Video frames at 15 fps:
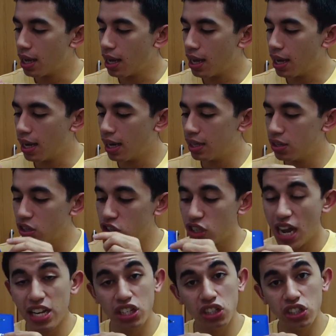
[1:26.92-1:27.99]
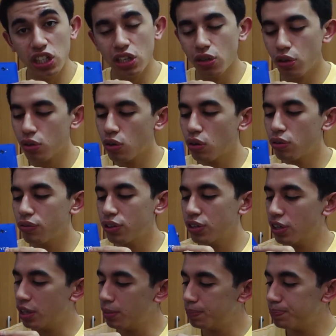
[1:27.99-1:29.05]
and there's the HTC logo over
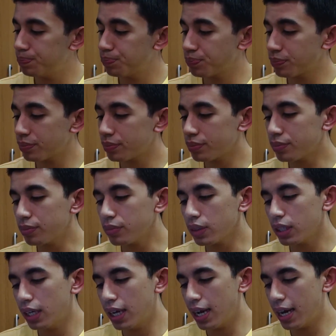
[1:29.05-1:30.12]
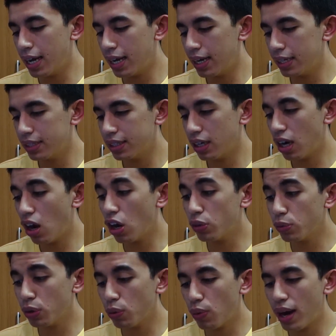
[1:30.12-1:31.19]
there. And
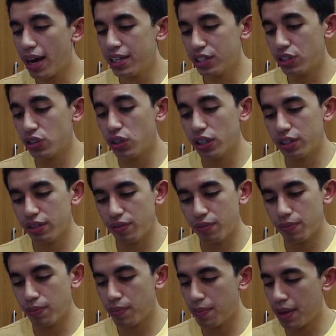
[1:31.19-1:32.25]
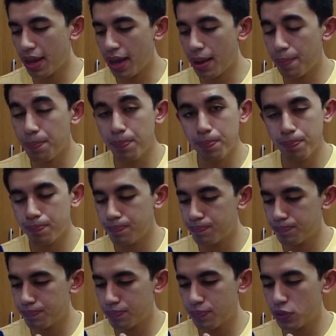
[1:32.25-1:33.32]
hardware wise, it's got a
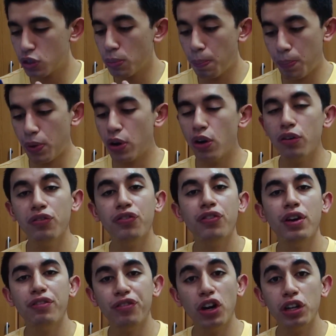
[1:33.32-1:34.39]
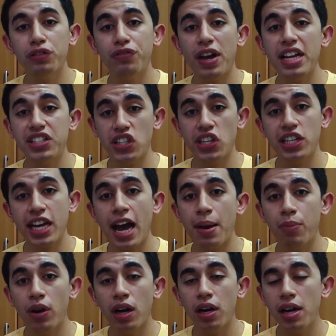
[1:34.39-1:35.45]
superb front-facing
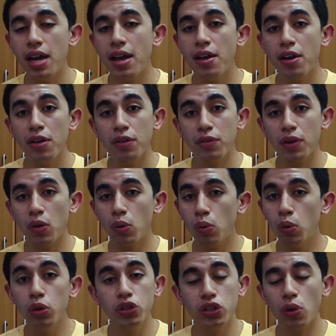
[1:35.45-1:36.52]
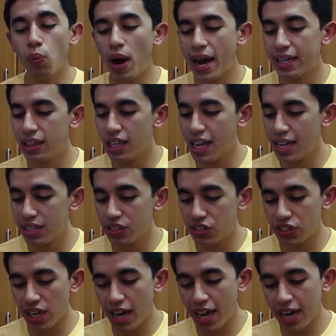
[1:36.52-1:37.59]
camera, ultra-wide
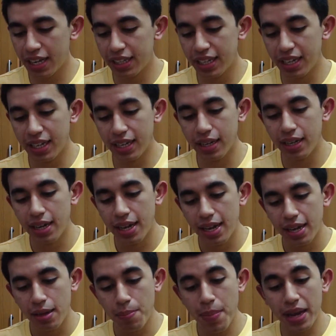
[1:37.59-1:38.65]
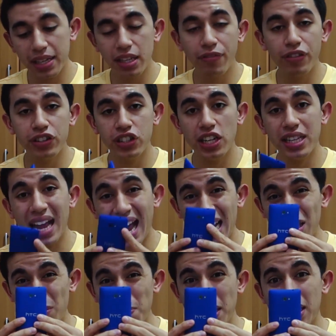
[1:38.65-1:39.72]
lens, and a magnificent
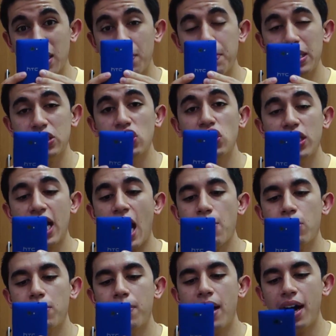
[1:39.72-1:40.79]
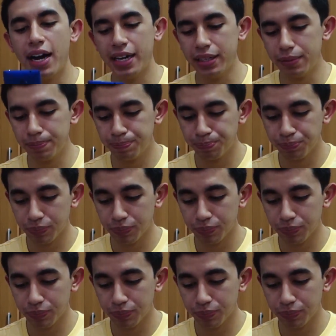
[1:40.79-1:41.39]
8-megapixel camera behind.